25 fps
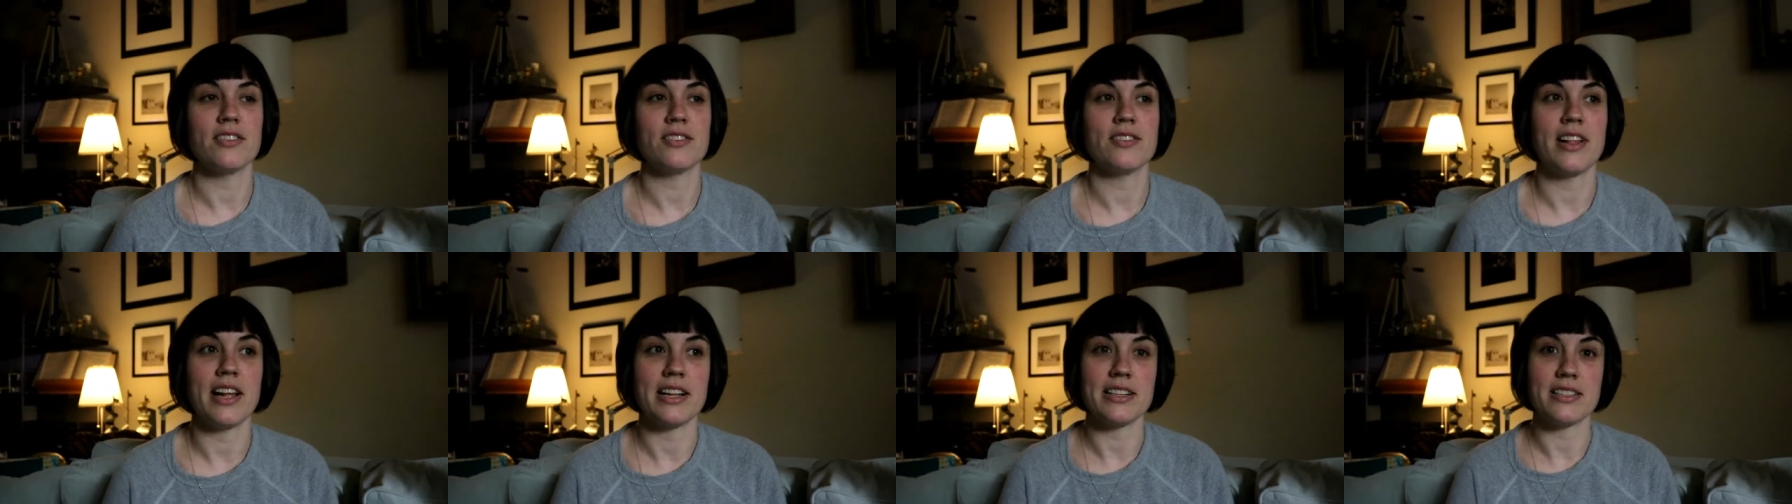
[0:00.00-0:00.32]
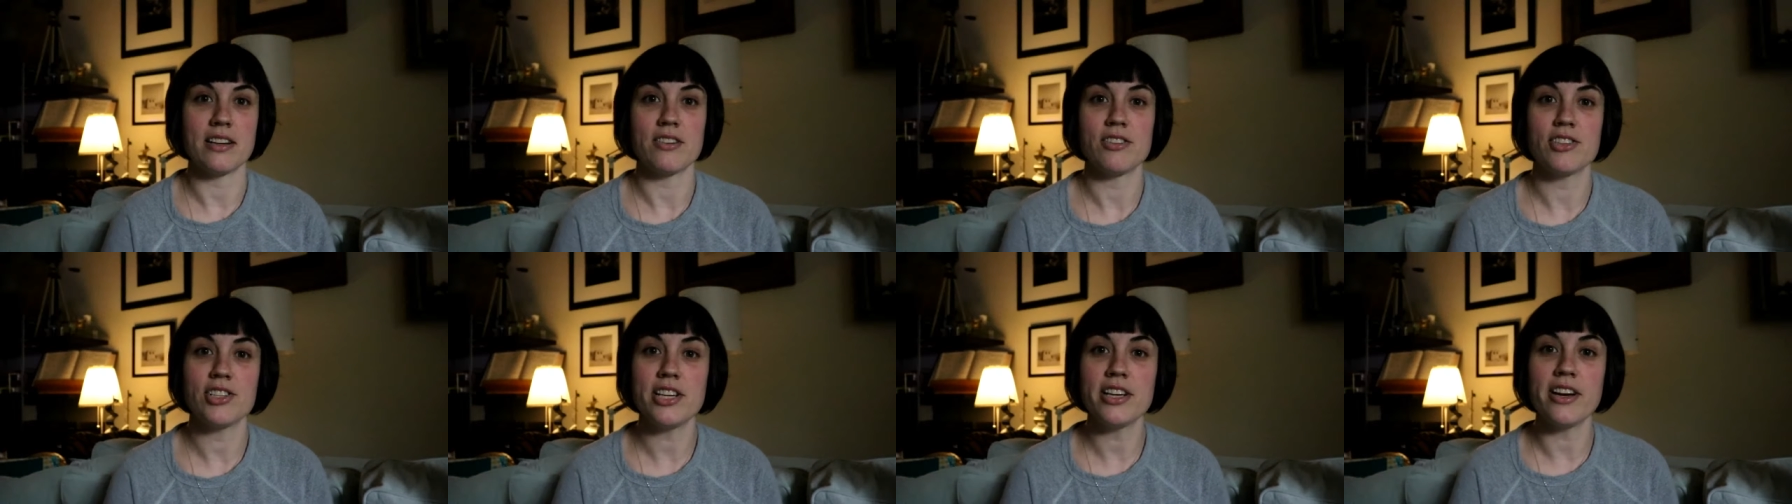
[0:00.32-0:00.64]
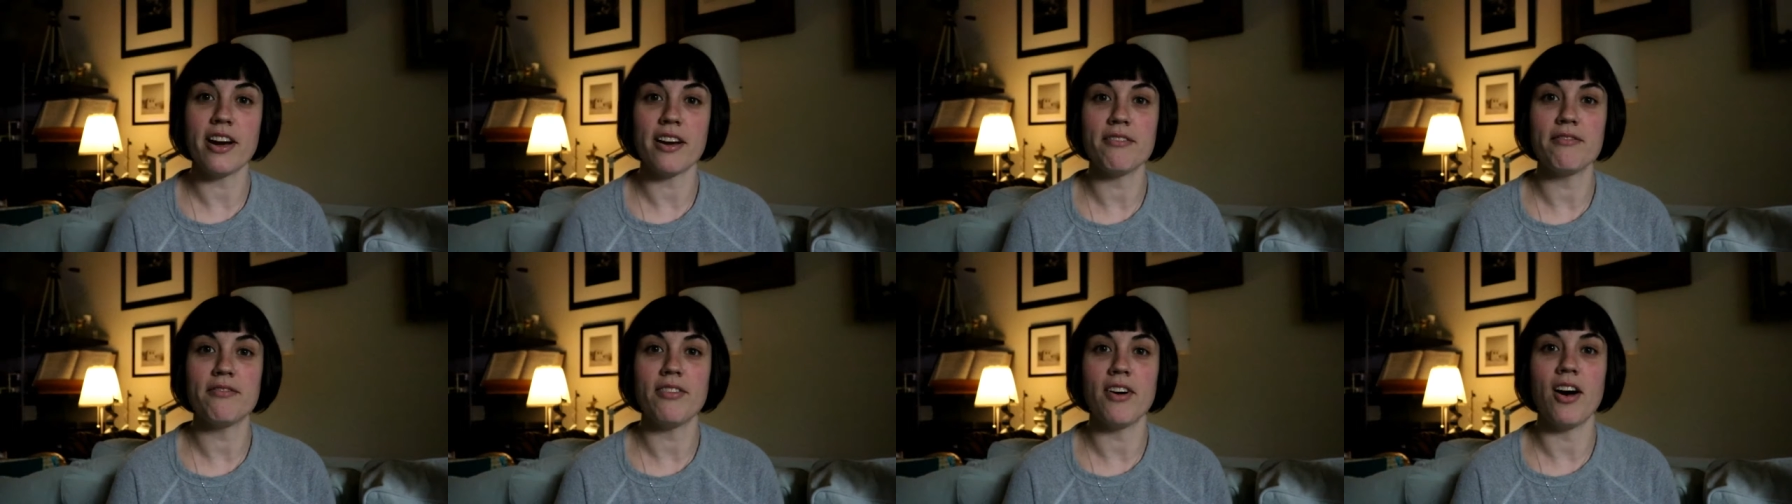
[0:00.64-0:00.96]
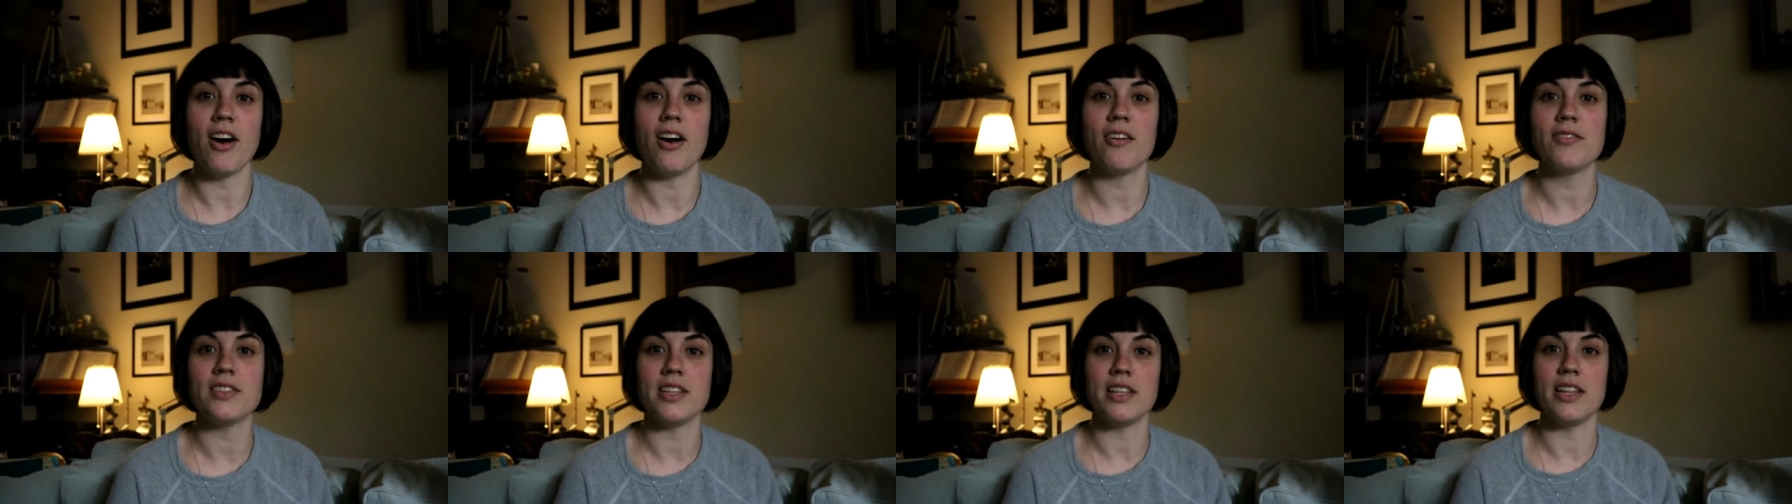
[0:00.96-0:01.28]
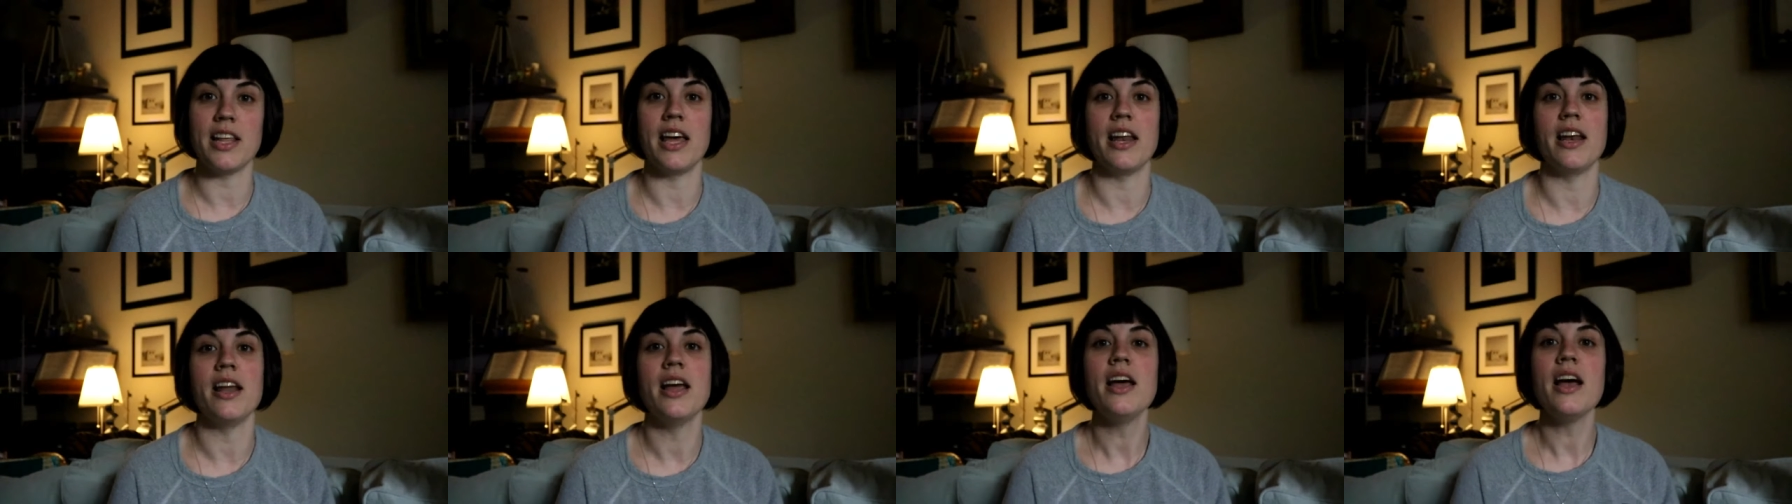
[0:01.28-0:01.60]
so that's how she got involved,
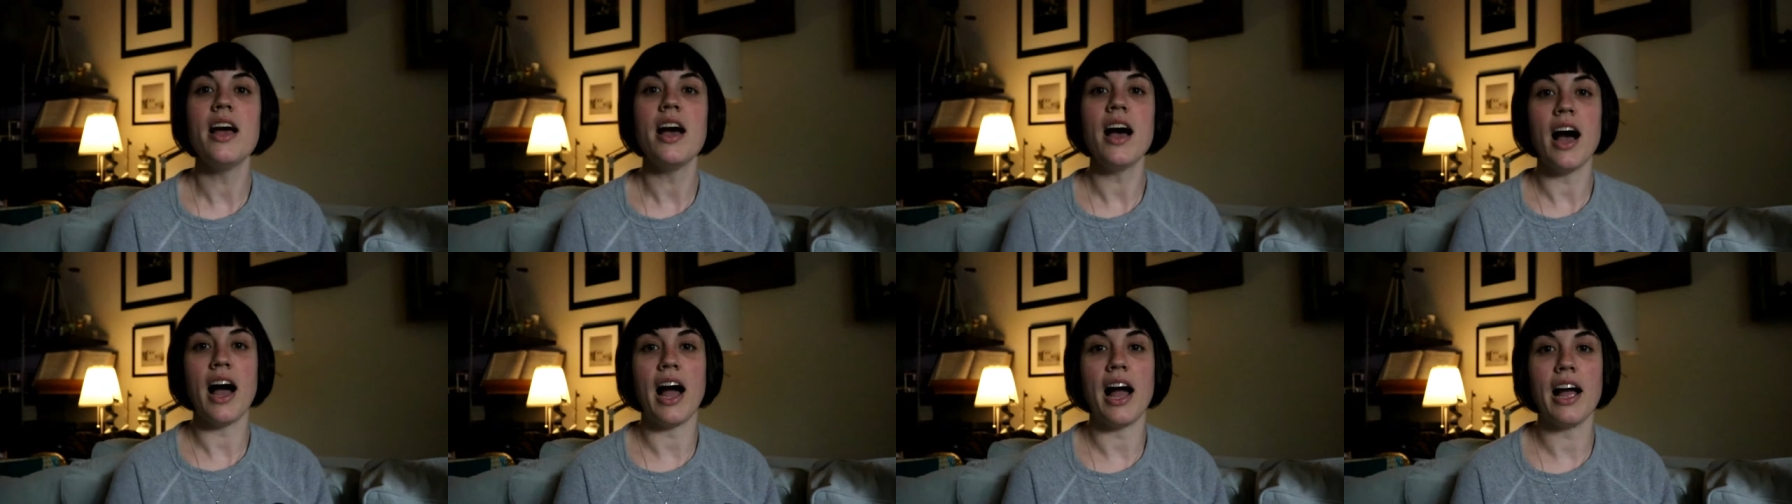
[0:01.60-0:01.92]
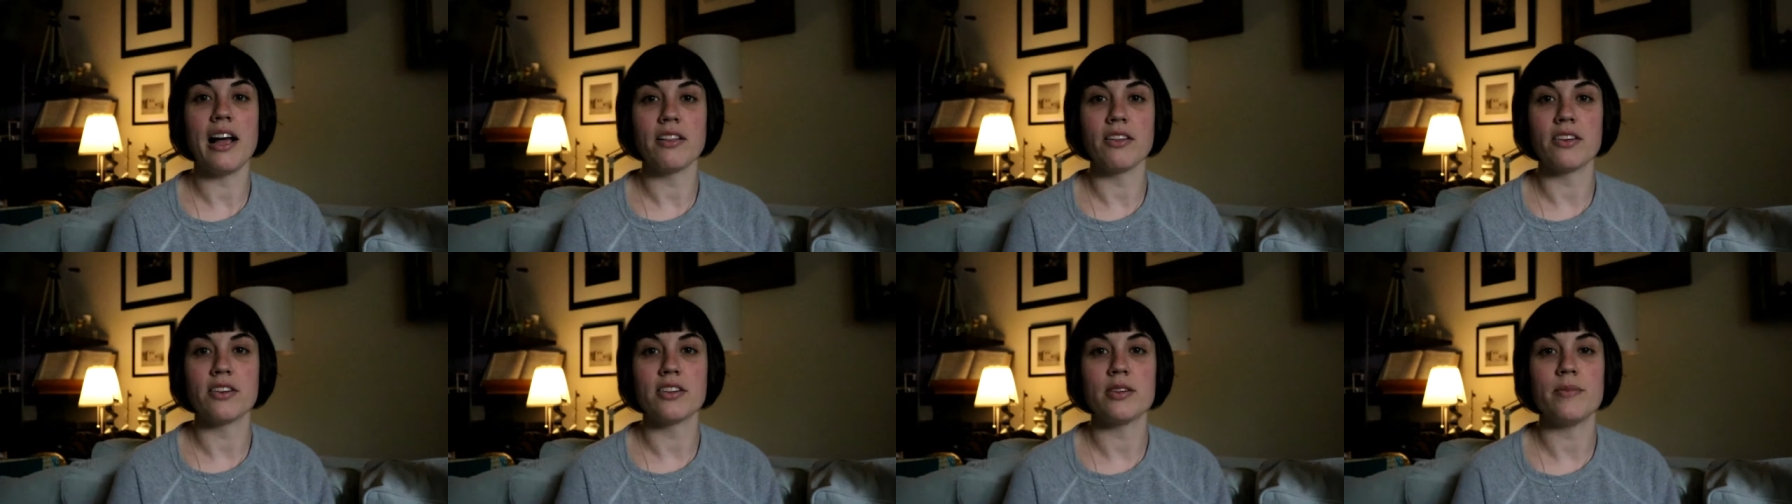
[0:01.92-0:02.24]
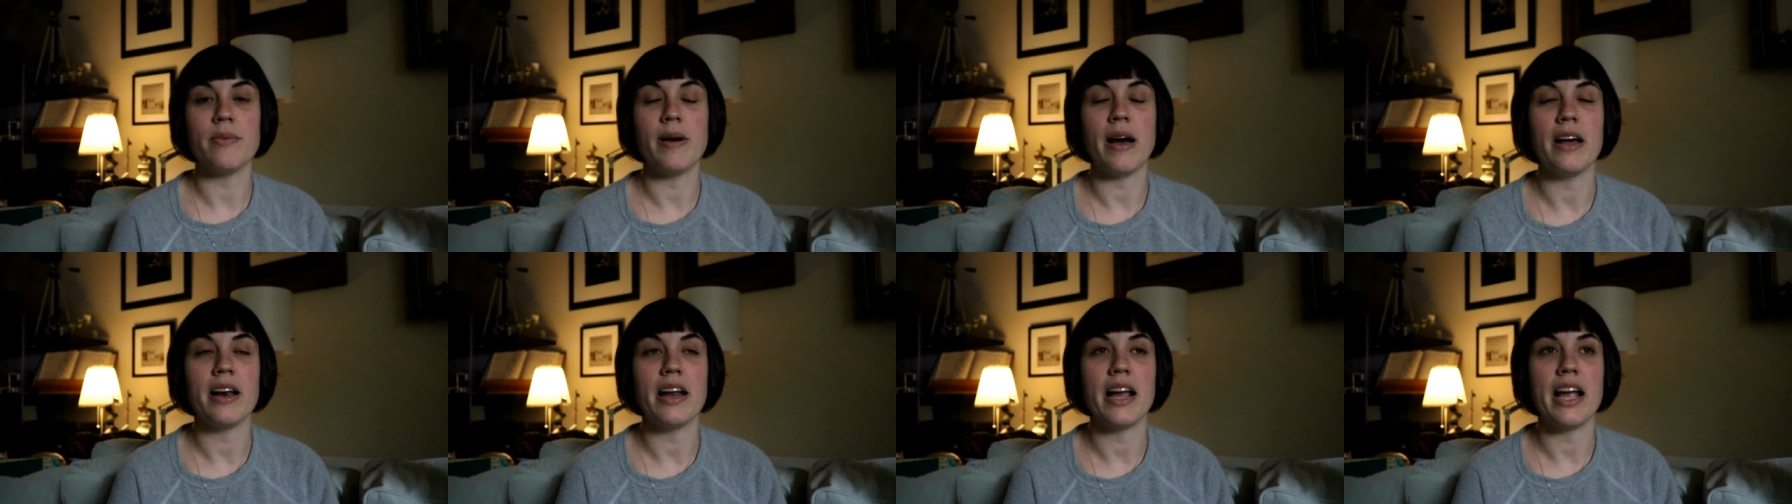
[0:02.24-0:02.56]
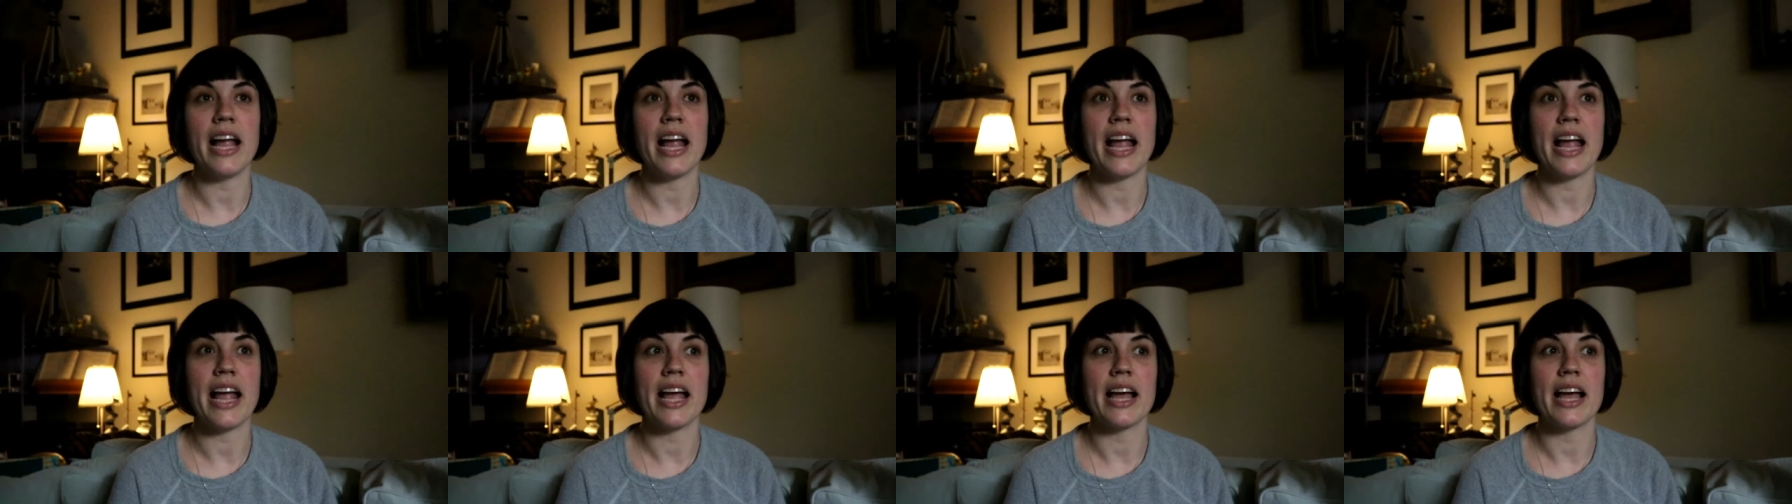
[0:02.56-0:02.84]
and then I learned about it,